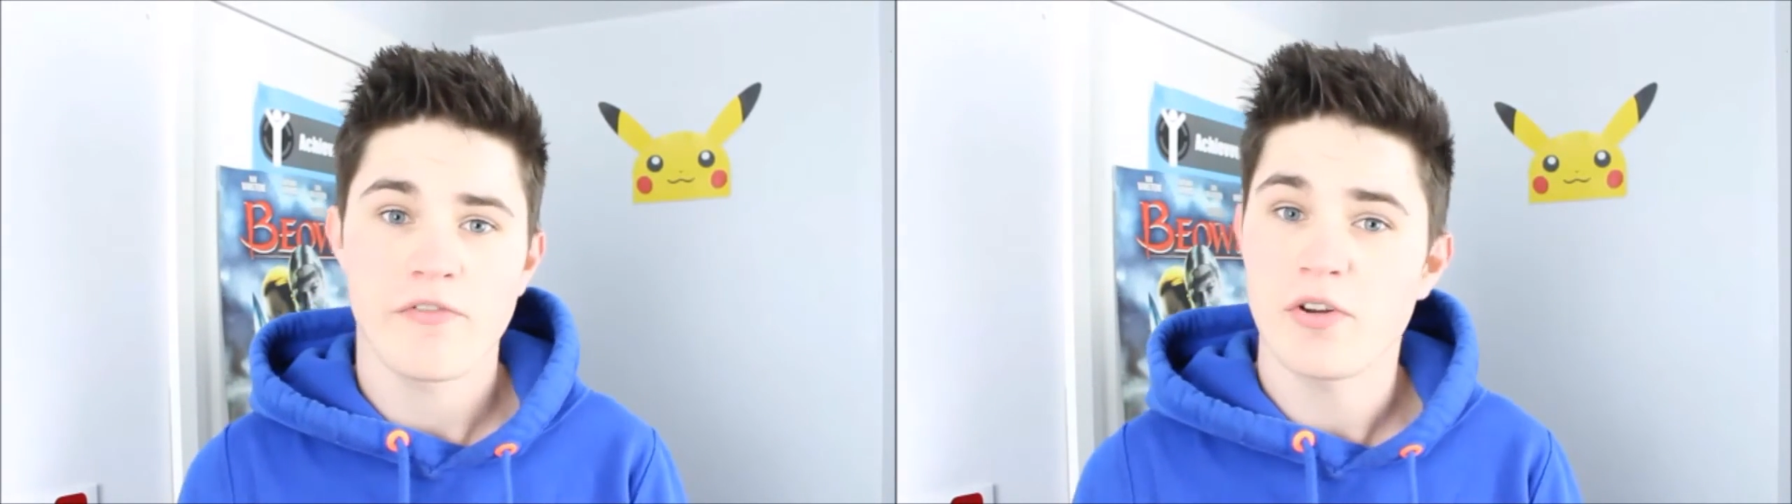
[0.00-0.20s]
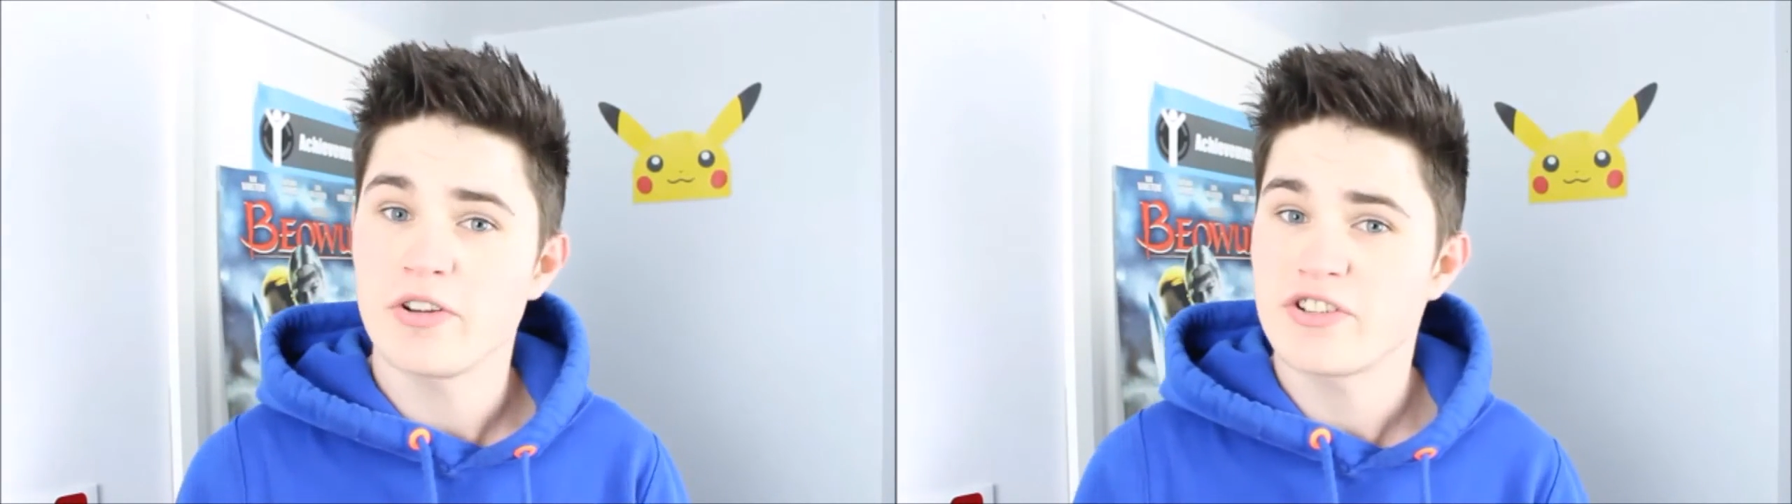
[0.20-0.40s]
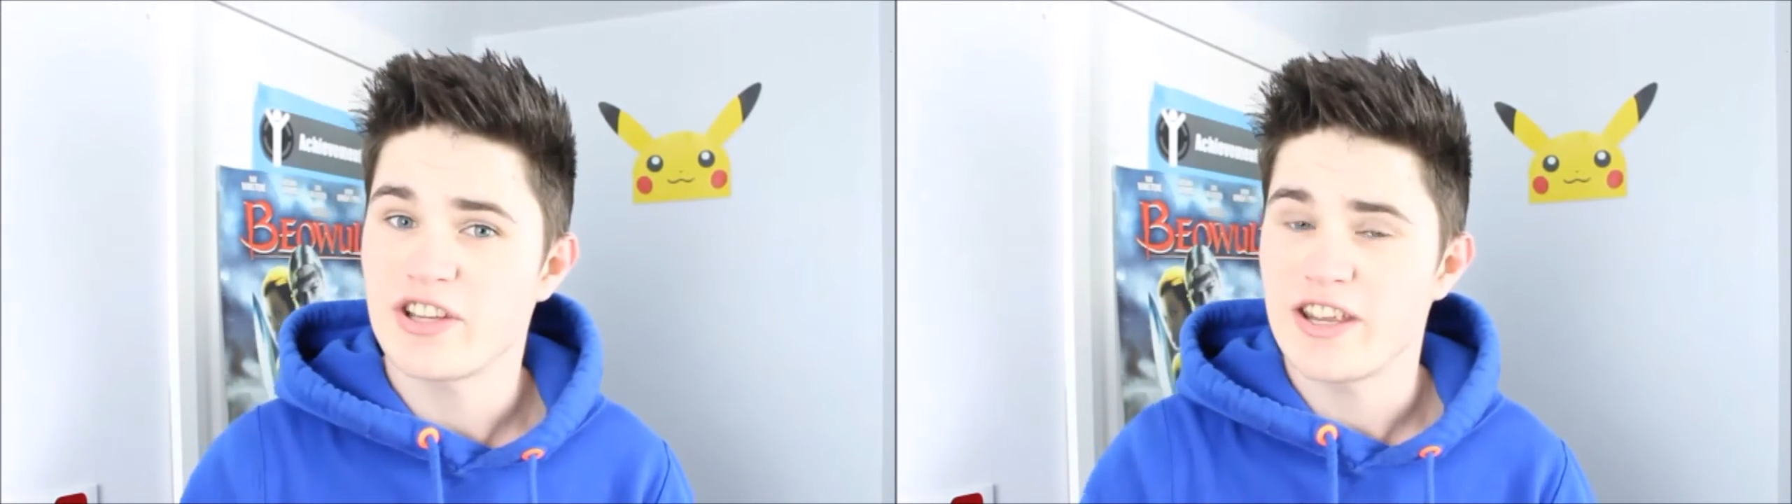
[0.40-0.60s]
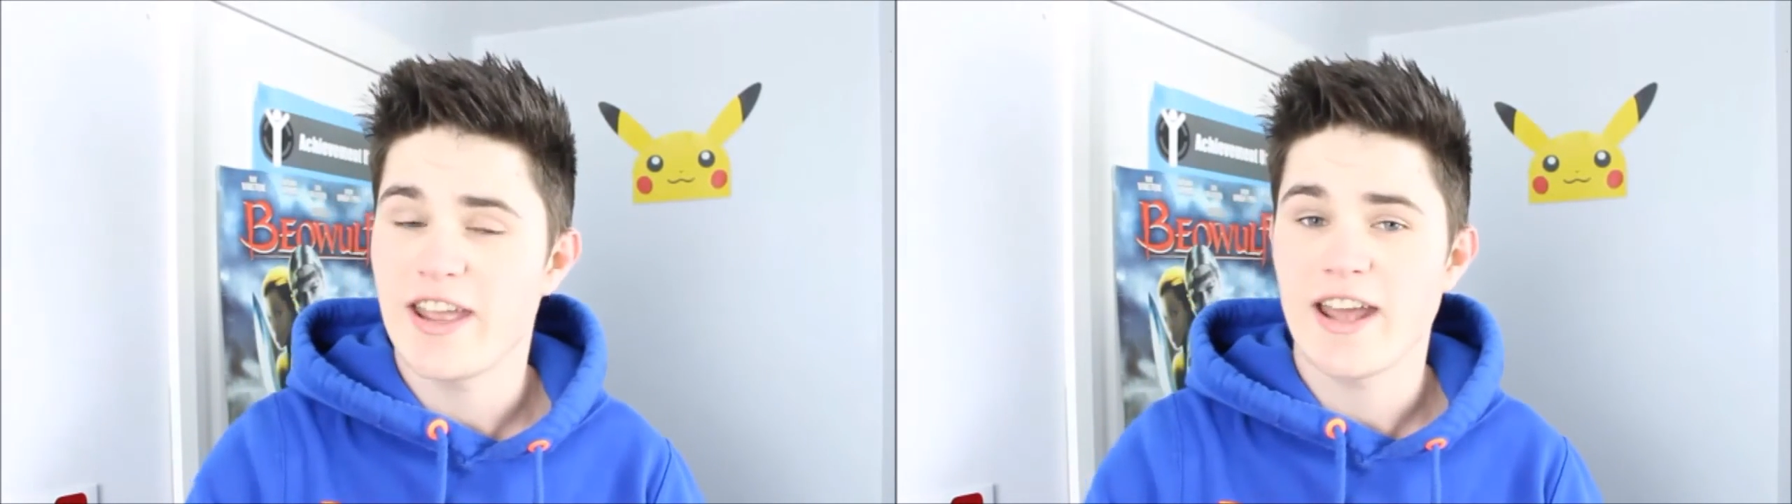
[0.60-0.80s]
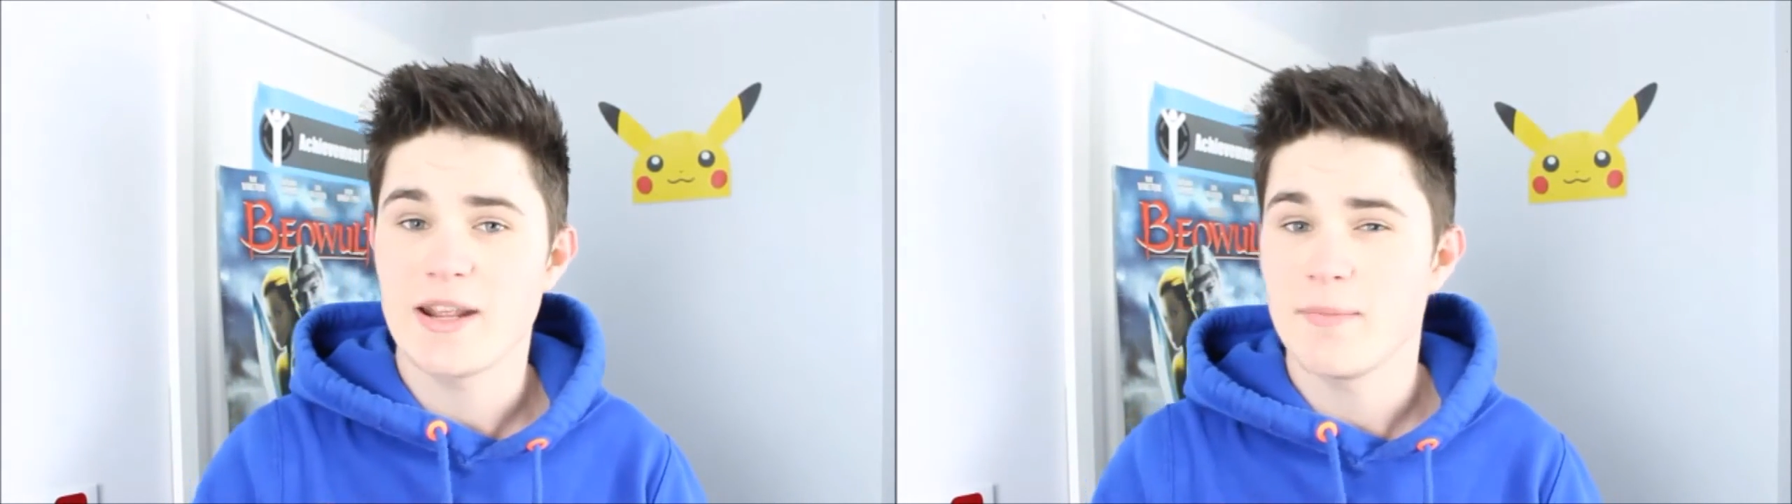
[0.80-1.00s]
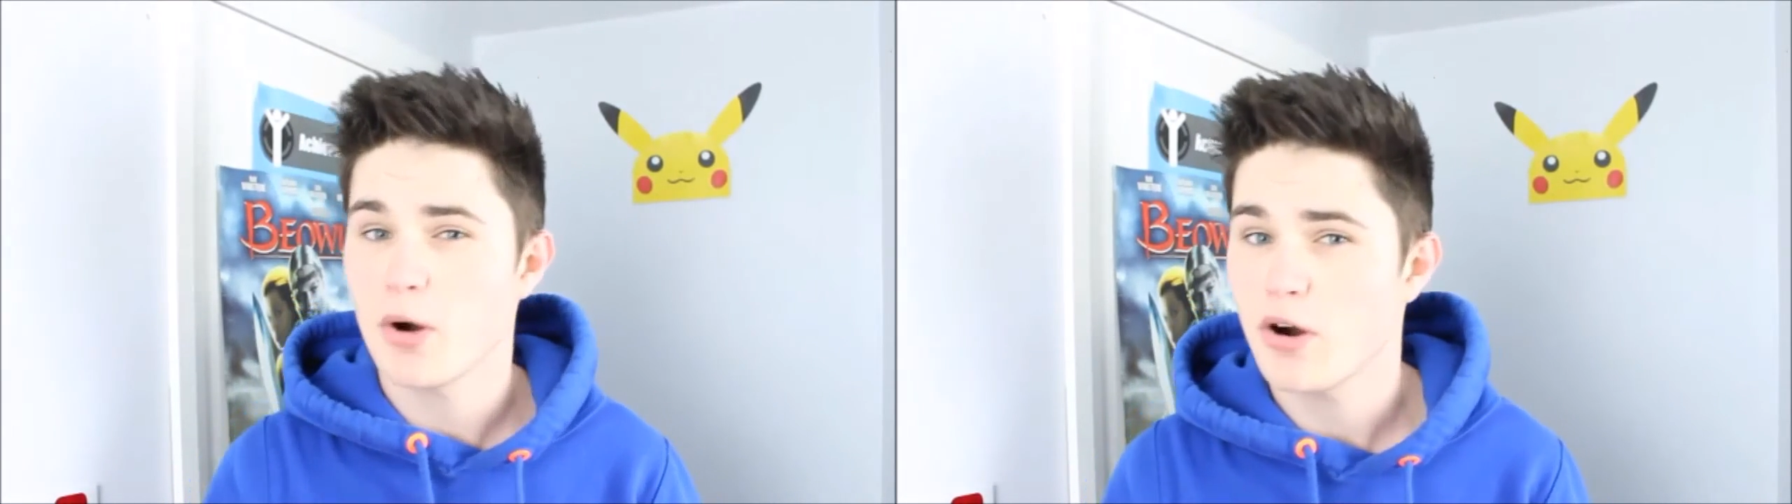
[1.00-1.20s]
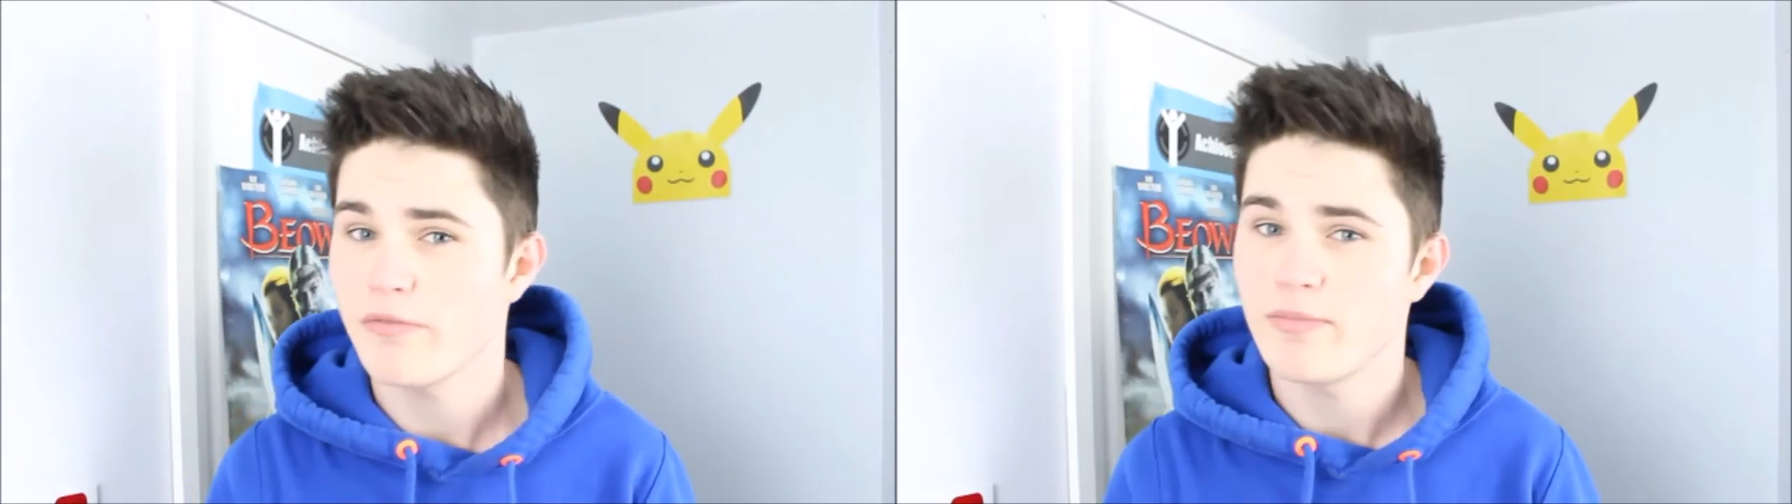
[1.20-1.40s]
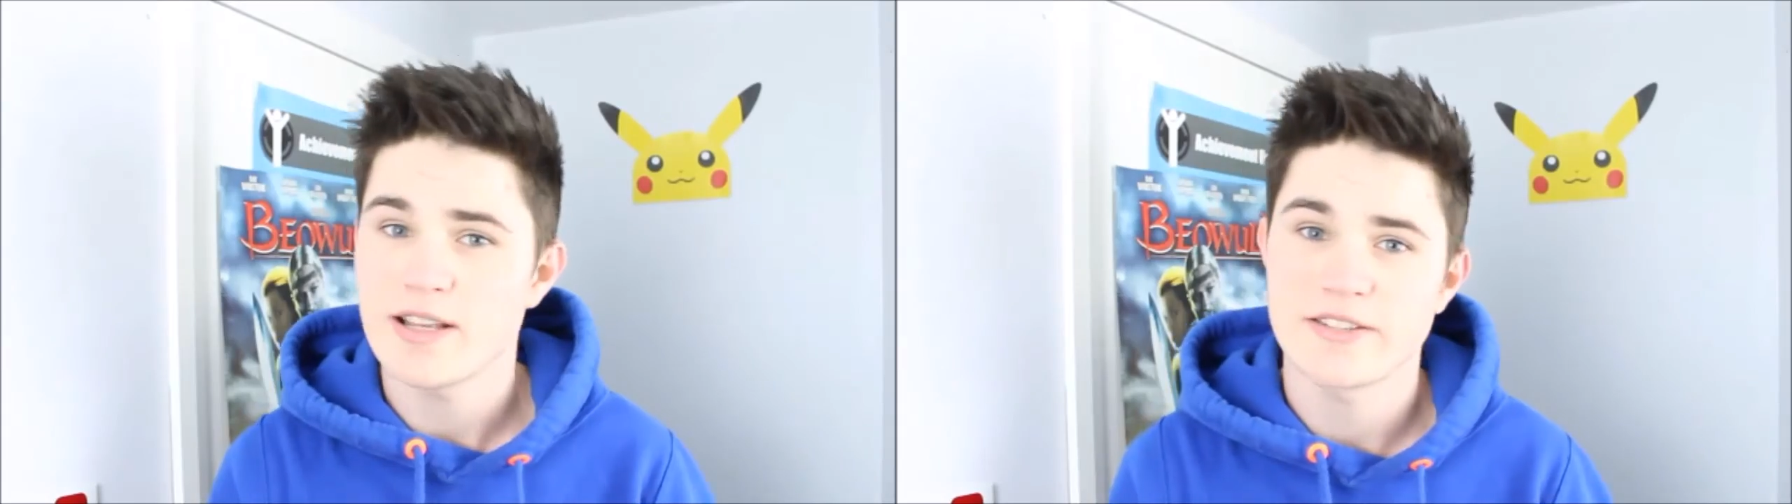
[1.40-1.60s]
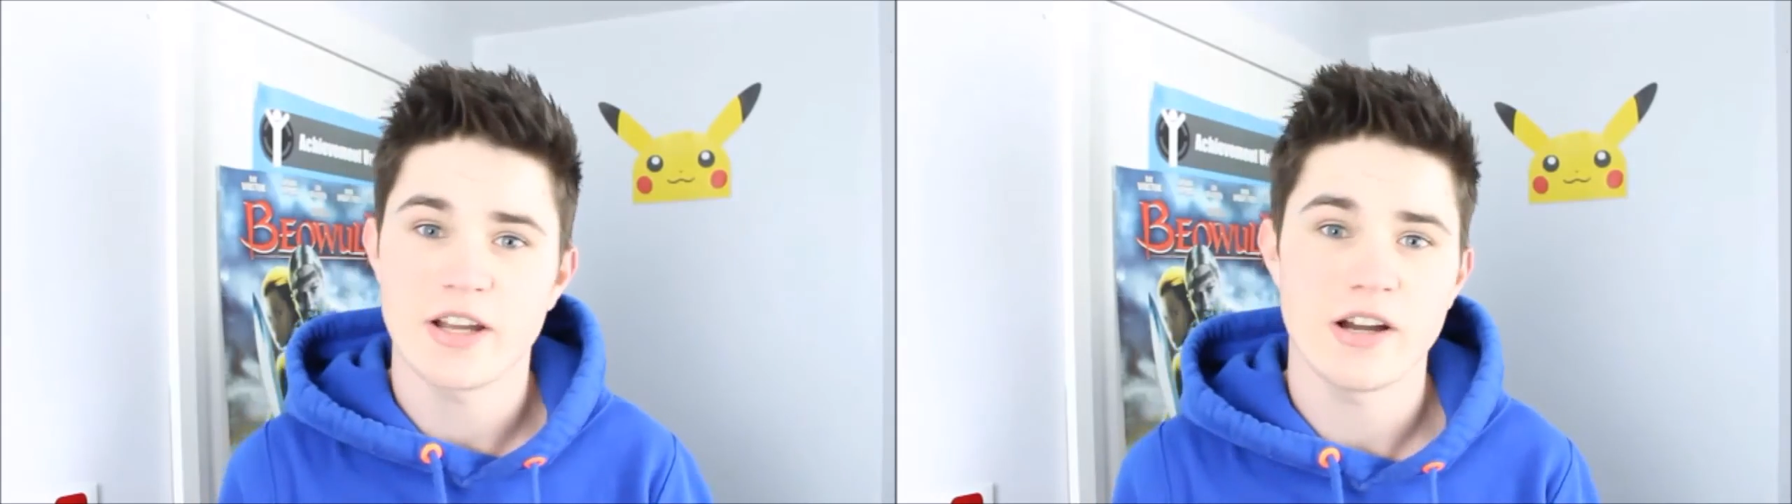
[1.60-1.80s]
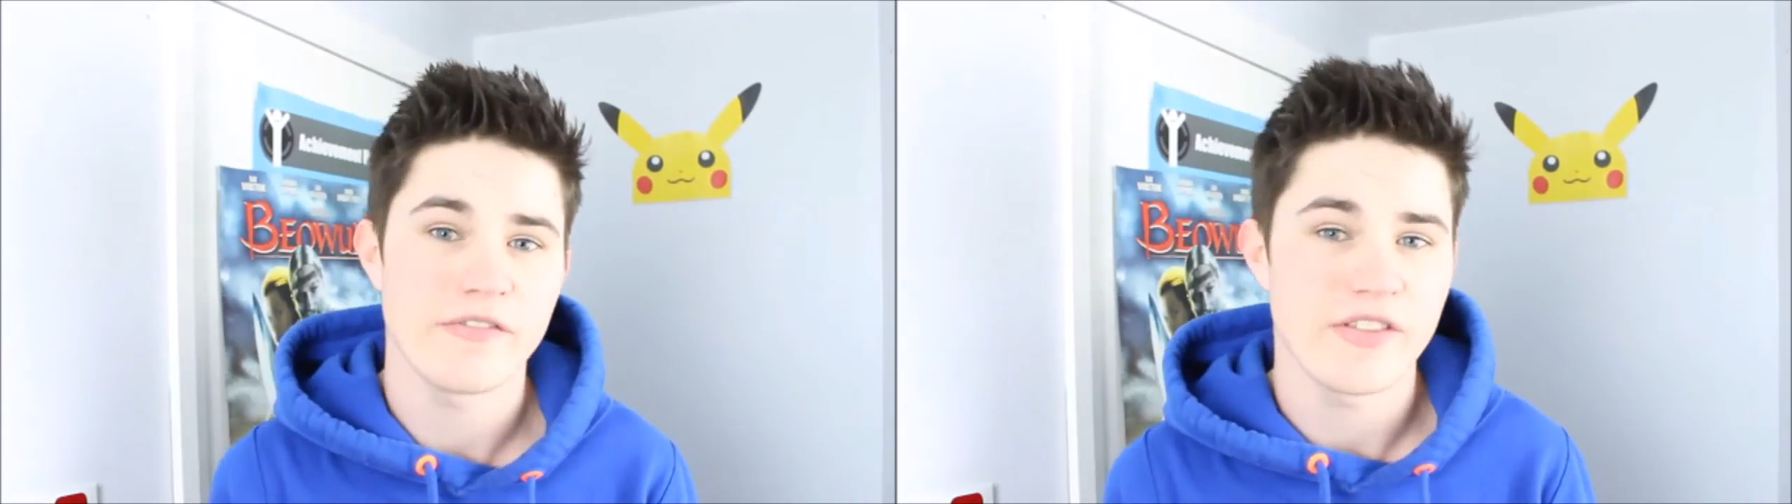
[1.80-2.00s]
If you wanna see any more of my
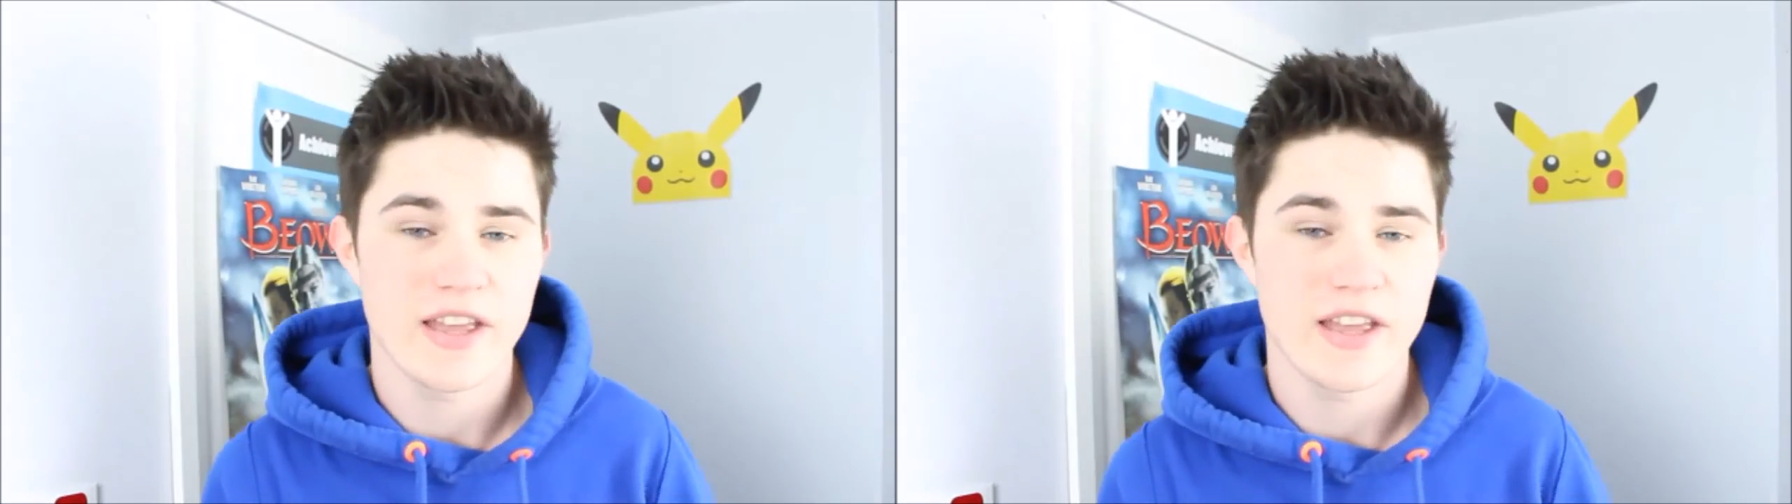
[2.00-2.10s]
stuff,